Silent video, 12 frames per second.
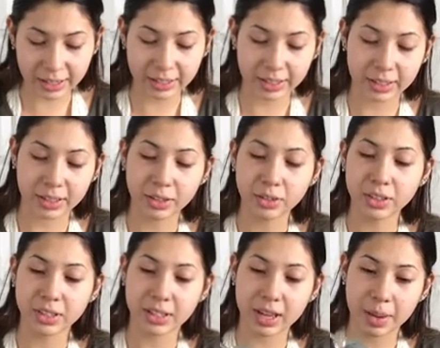is a little
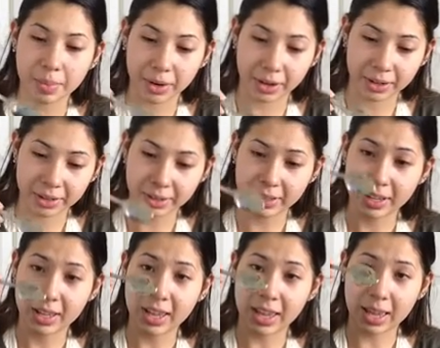stubborn.
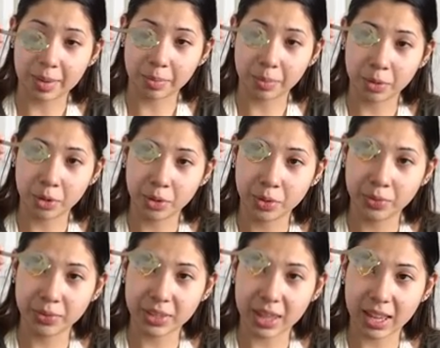It
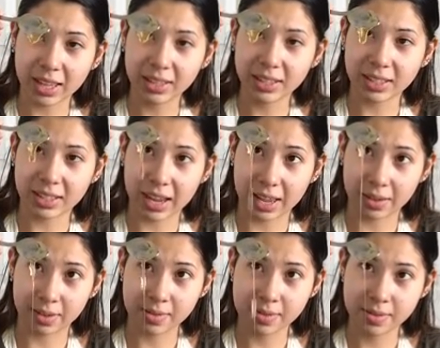moves like a
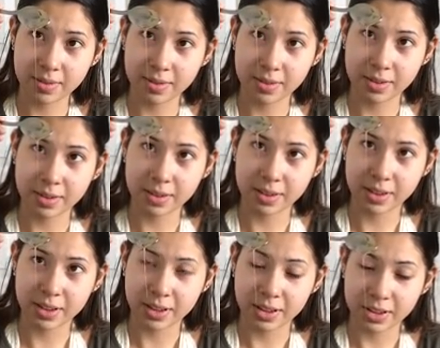snail,
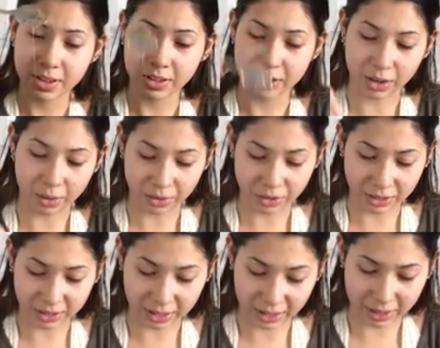so it's
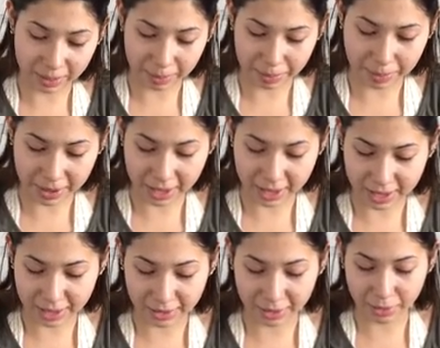just gonna be
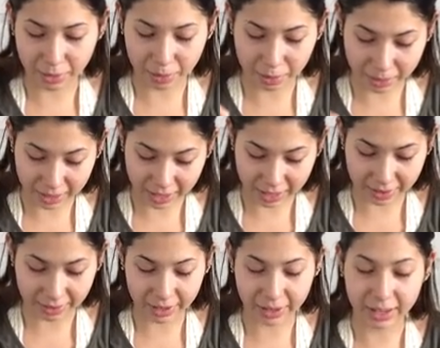a little bit
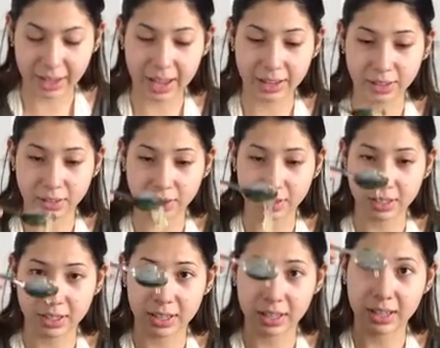of a hassle
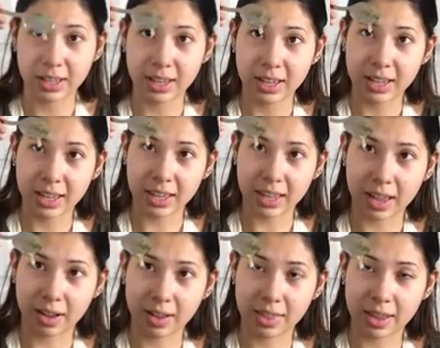to get
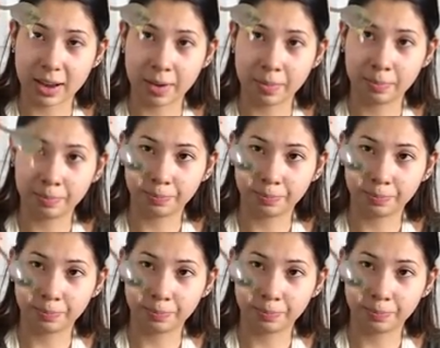on there.